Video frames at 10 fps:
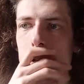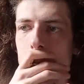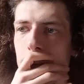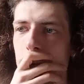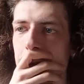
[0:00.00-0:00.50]

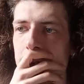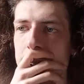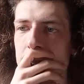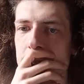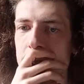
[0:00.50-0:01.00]
with
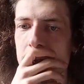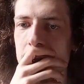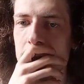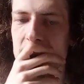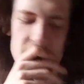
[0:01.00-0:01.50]
this
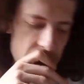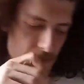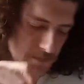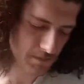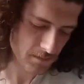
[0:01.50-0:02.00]
song,
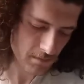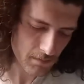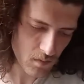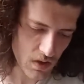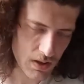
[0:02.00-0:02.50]

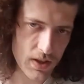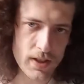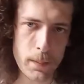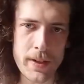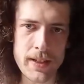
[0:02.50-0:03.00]
because the
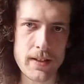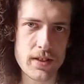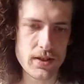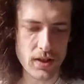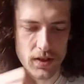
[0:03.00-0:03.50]
point of the
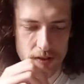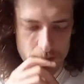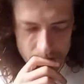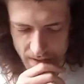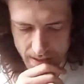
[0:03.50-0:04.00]
song
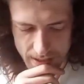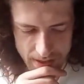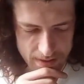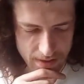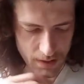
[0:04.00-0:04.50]

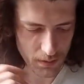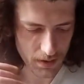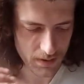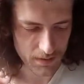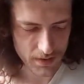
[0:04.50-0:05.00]
is I
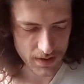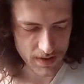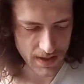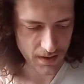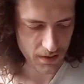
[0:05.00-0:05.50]
want to
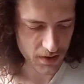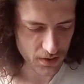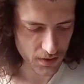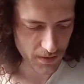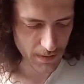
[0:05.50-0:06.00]
tell the
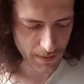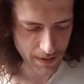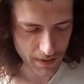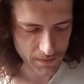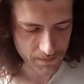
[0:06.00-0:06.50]
story of
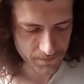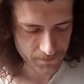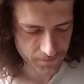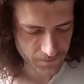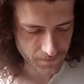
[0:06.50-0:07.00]
how
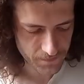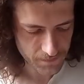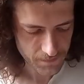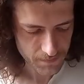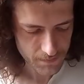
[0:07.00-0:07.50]

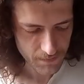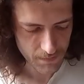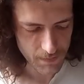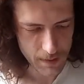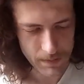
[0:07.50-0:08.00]

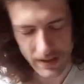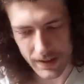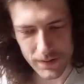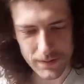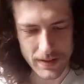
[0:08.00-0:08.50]
me and my
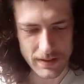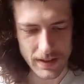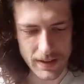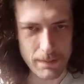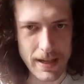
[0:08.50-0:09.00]
girlfriend
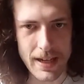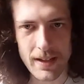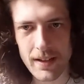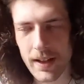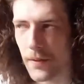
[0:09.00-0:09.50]
kind of met,
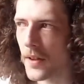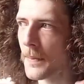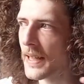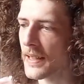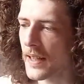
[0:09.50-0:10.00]
and I want to
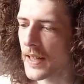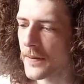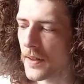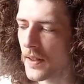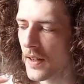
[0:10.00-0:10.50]
make kind of
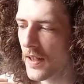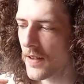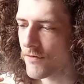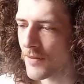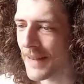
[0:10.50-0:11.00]
a
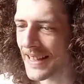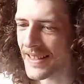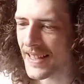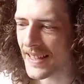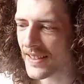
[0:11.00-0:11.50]

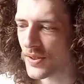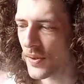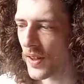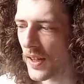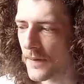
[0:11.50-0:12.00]
romantic sort
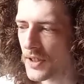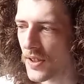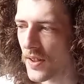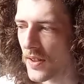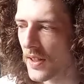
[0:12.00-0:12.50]
of love
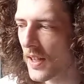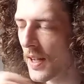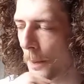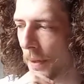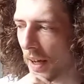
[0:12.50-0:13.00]
song.
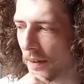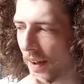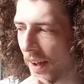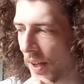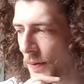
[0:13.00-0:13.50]
But
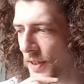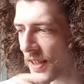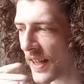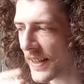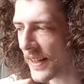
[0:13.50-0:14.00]
I always
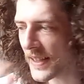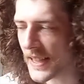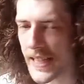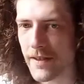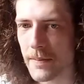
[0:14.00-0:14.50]
liked the
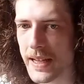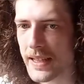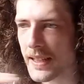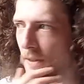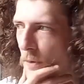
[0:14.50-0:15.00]
idea of
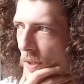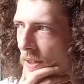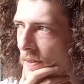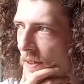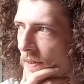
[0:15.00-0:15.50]
making one,
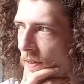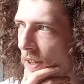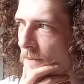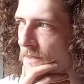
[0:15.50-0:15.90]
right?